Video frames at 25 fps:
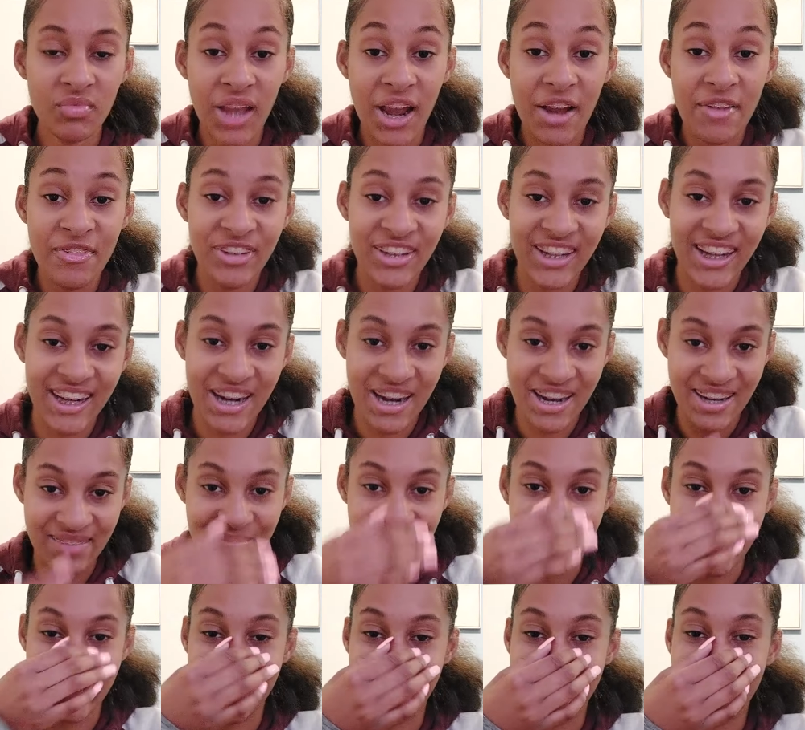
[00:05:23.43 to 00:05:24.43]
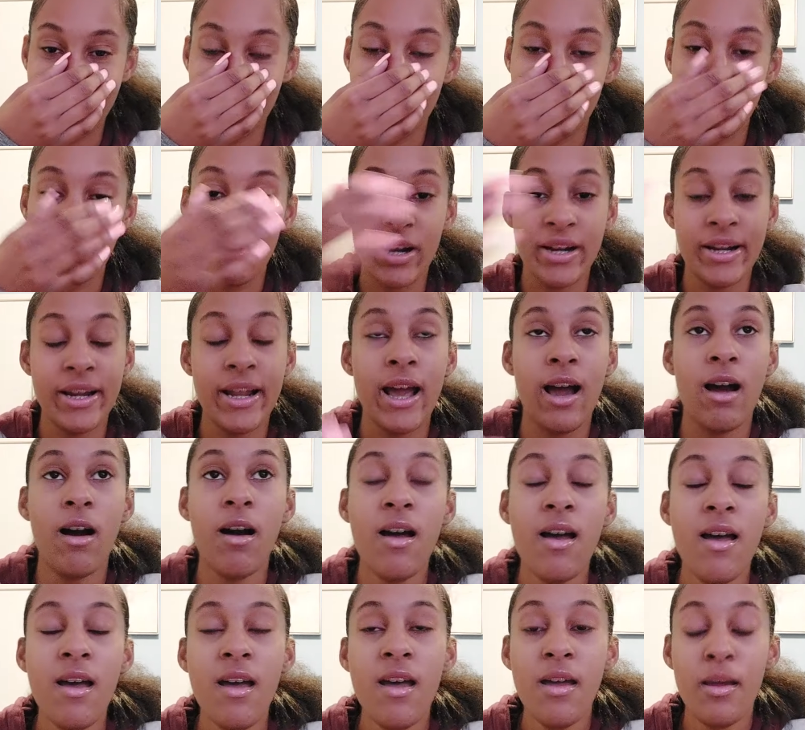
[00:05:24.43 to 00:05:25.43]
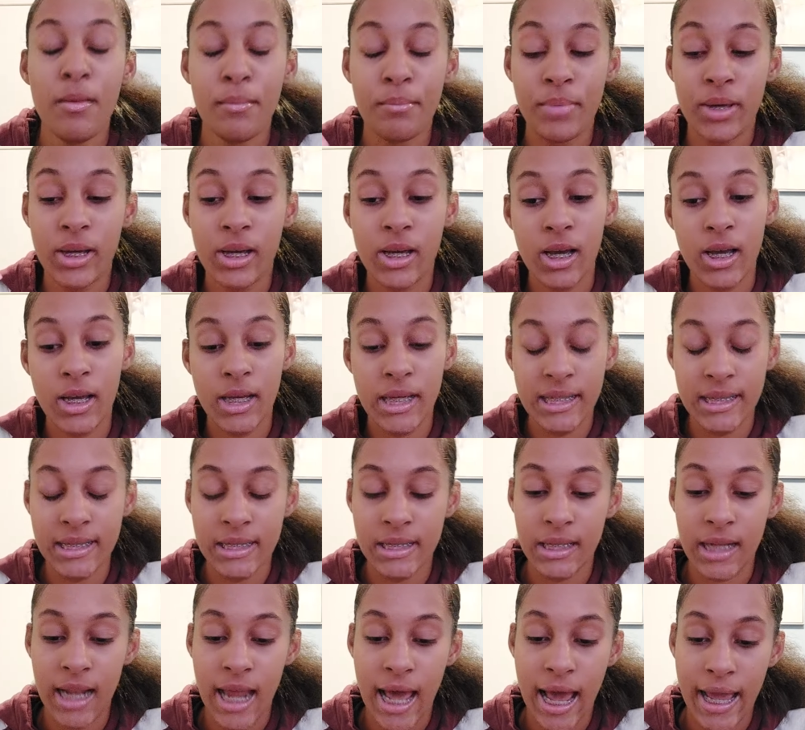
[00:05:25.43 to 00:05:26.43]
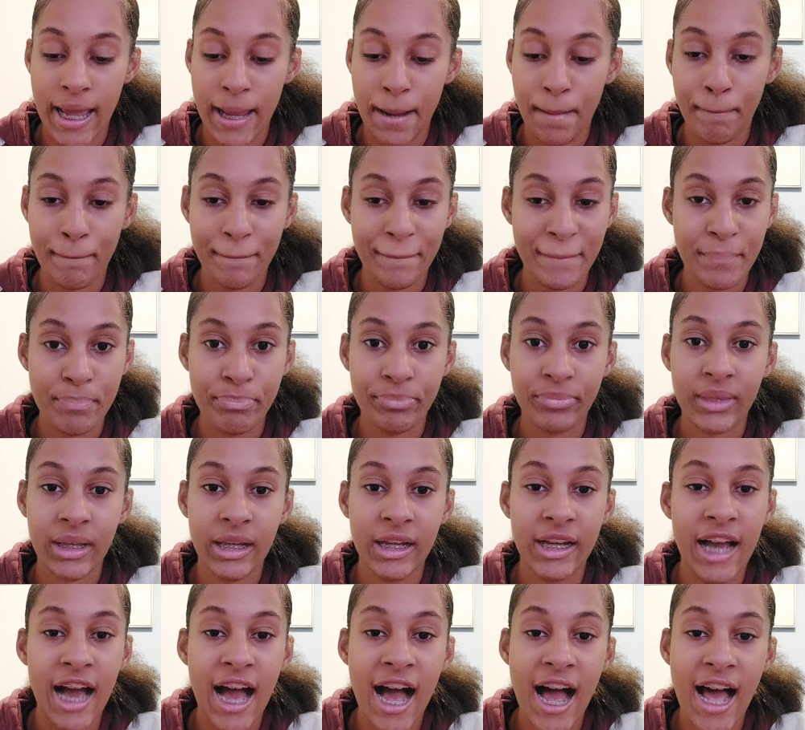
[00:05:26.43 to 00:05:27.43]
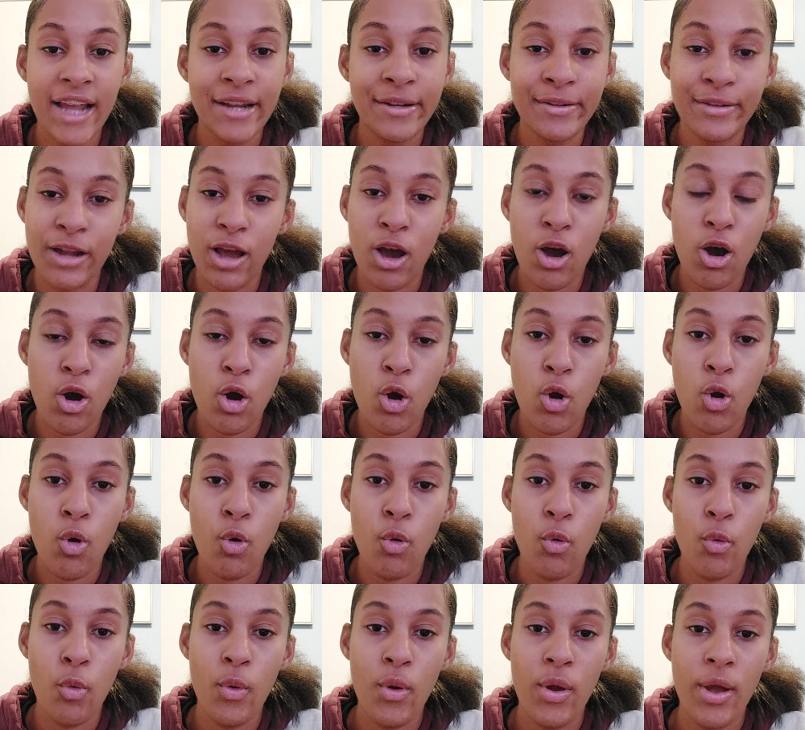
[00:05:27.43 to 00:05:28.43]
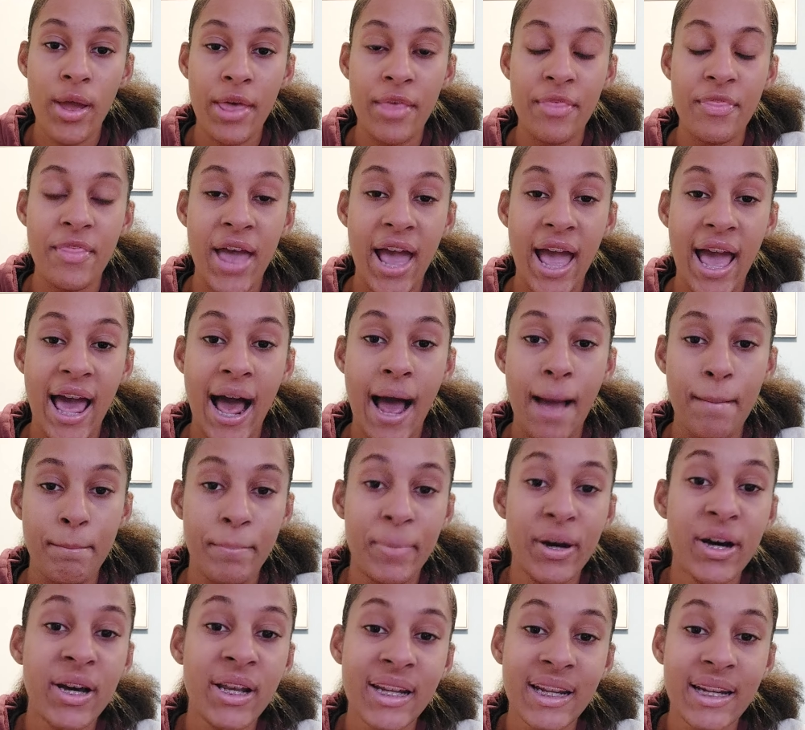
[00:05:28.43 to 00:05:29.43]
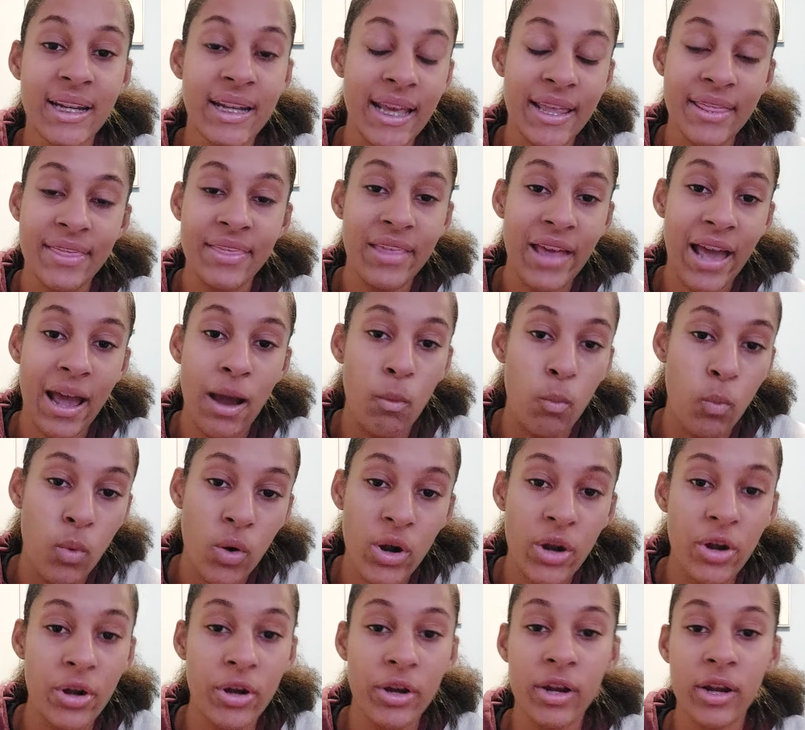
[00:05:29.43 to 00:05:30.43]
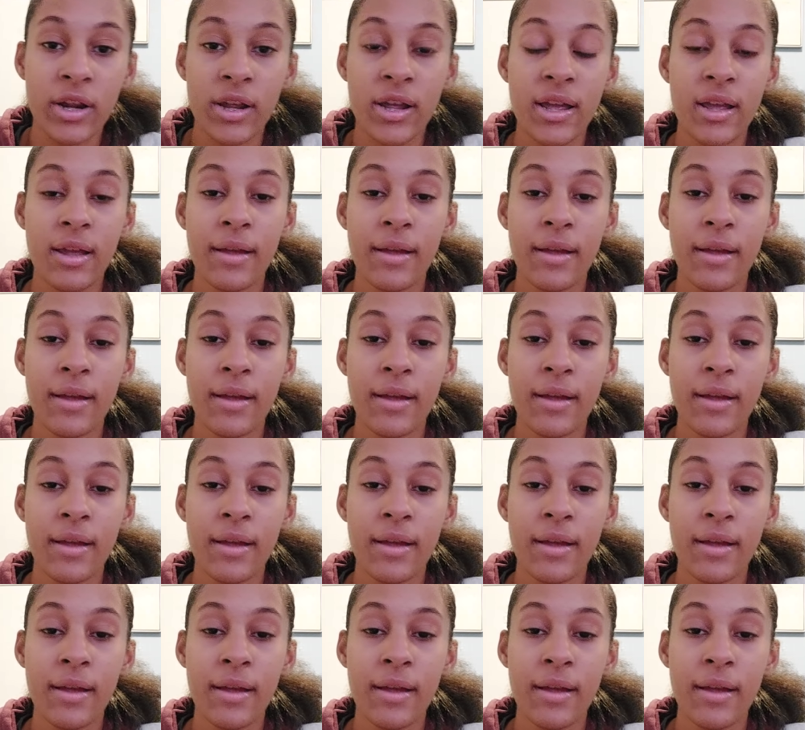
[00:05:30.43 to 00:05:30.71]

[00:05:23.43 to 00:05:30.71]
I feel like I'm about to tear up right now because like God know that I'm putting in that work.